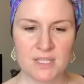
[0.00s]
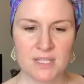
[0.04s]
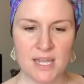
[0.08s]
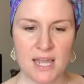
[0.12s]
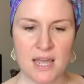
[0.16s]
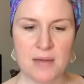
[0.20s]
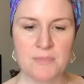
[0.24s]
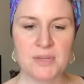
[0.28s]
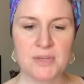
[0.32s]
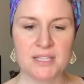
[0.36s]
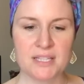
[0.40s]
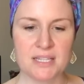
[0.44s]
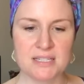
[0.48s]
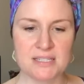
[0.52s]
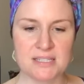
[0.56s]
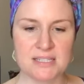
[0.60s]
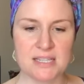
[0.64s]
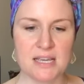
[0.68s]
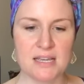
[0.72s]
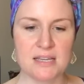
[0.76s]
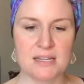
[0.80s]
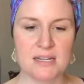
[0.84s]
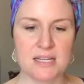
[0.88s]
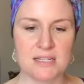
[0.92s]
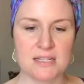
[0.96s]
Emily
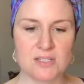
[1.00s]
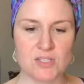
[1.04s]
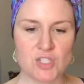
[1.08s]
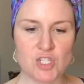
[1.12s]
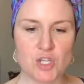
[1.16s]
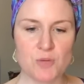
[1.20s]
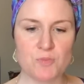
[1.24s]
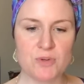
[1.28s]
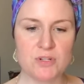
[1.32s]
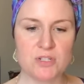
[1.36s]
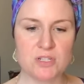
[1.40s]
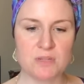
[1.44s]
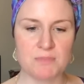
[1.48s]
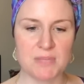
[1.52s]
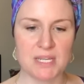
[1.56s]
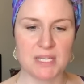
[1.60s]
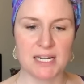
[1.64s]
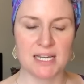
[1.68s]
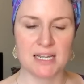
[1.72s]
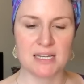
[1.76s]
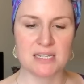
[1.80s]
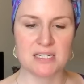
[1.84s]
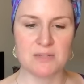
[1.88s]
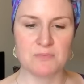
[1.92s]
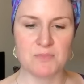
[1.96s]
said, it's super
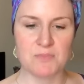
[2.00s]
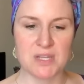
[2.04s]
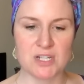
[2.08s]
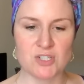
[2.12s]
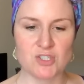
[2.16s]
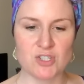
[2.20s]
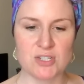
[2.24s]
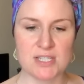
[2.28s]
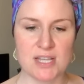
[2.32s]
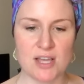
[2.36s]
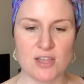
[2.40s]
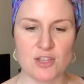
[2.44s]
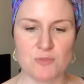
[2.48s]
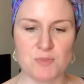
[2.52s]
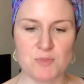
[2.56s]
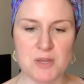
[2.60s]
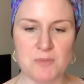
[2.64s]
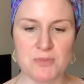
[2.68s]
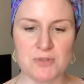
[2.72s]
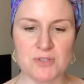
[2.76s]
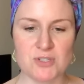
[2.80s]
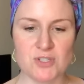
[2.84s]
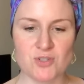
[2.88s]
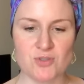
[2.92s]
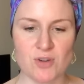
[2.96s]
demeaning and diminishes other
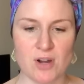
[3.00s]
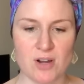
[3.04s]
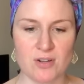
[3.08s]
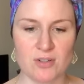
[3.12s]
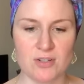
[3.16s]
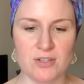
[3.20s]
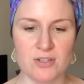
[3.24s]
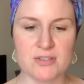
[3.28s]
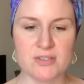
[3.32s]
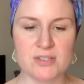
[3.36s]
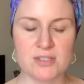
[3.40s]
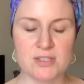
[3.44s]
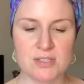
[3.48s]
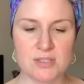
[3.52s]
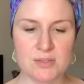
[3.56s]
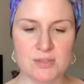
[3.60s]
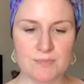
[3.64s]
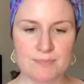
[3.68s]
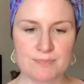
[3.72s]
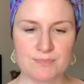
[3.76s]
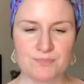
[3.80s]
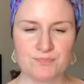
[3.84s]
people's struggles.